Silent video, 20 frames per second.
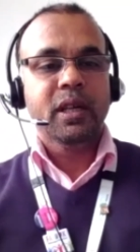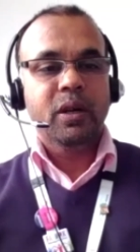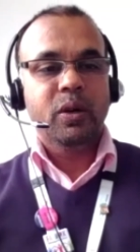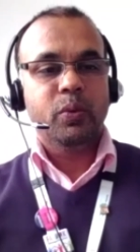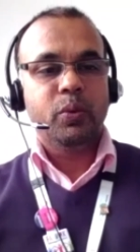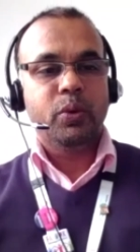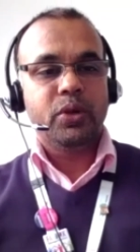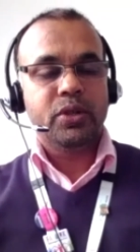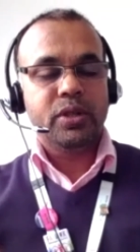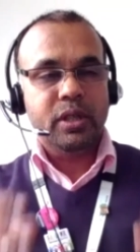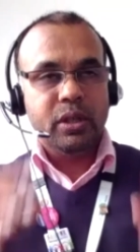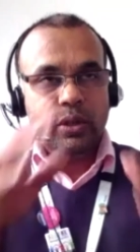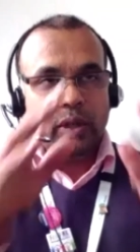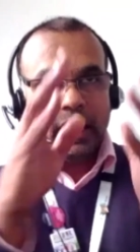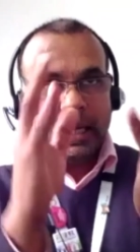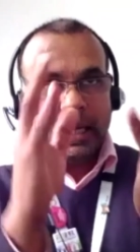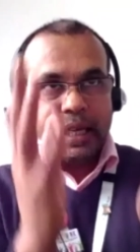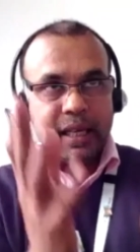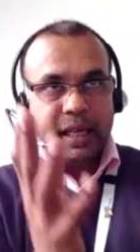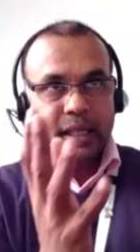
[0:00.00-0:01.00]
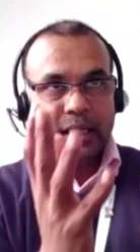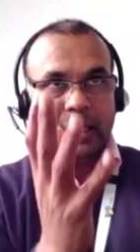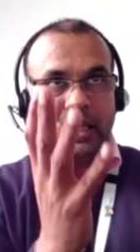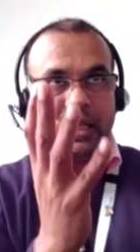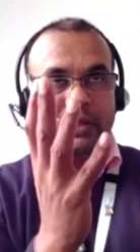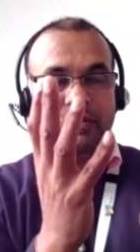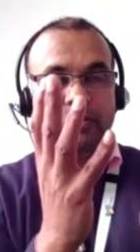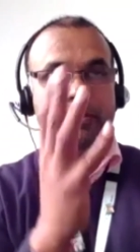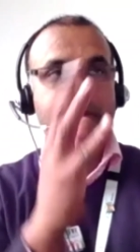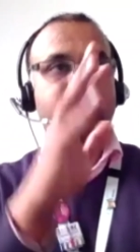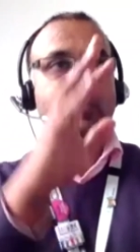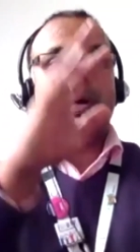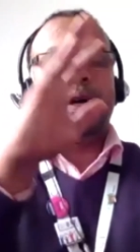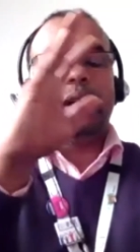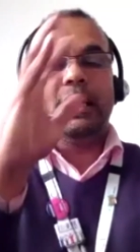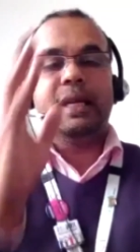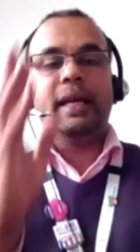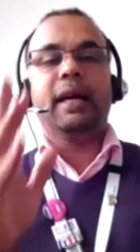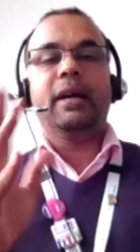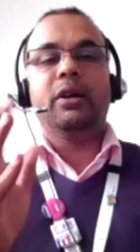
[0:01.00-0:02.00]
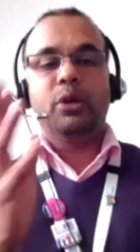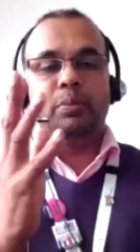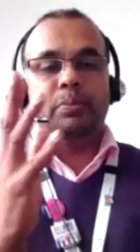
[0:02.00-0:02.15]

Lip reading: was looking at it things from a quite narrow